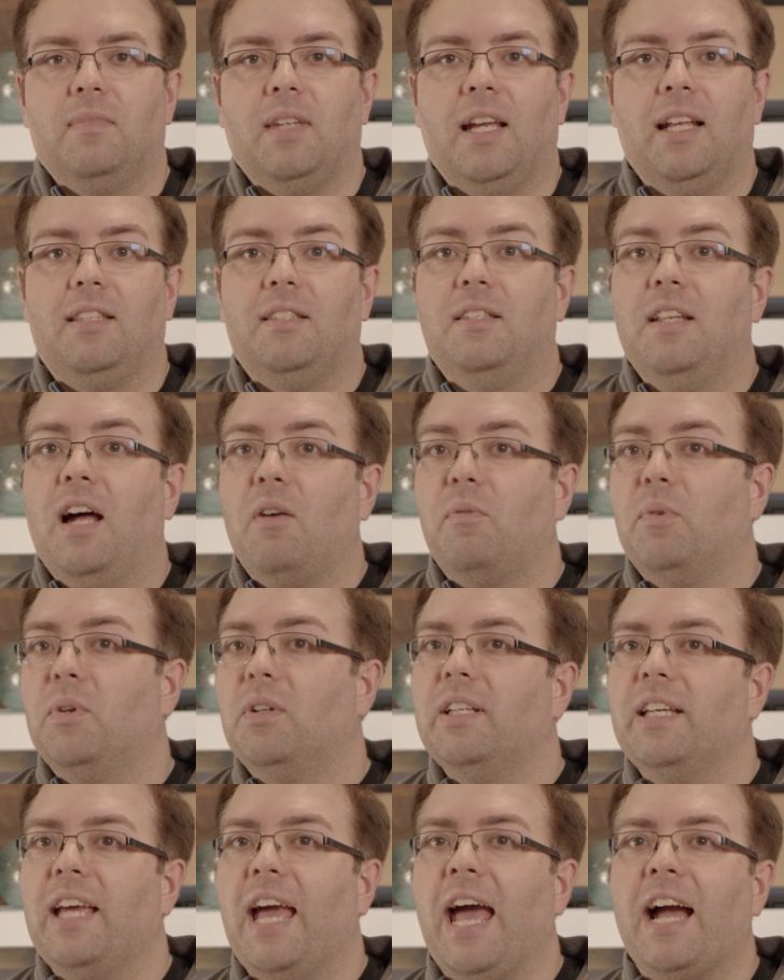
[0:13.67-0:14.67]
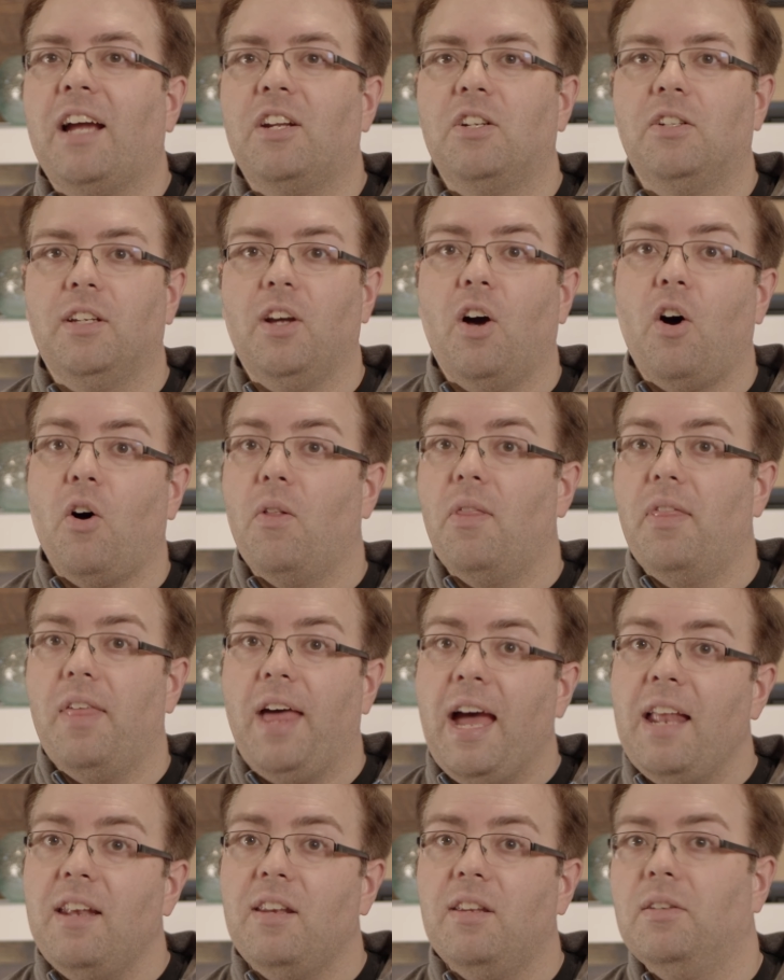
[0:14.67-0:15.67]
it's not really actually all
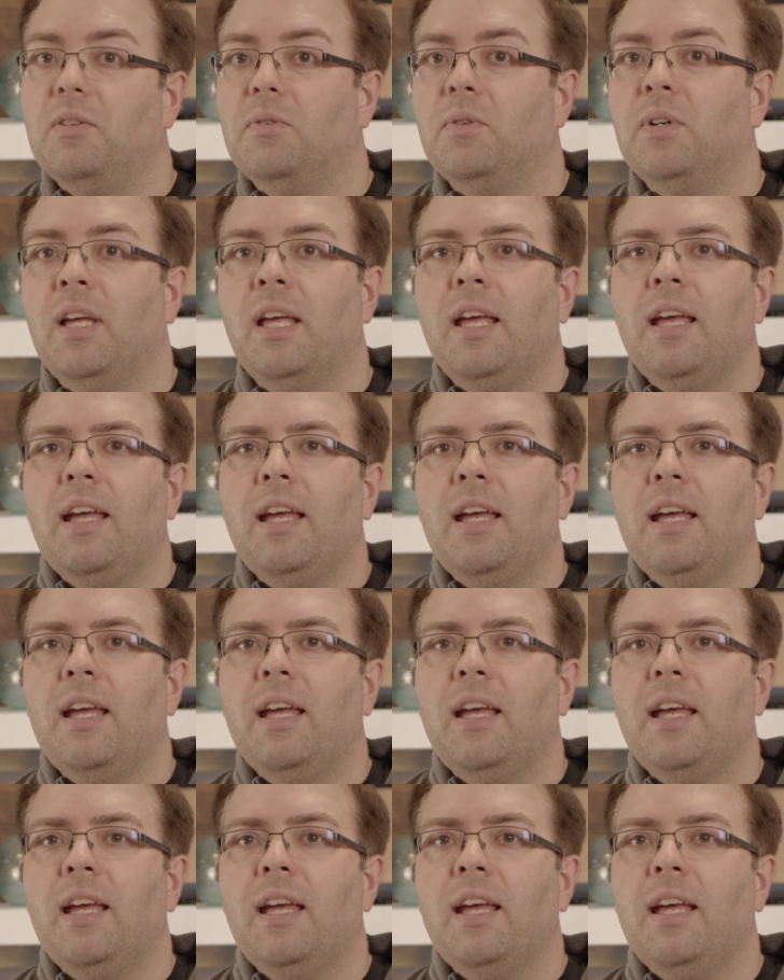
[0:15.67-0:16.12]
that new.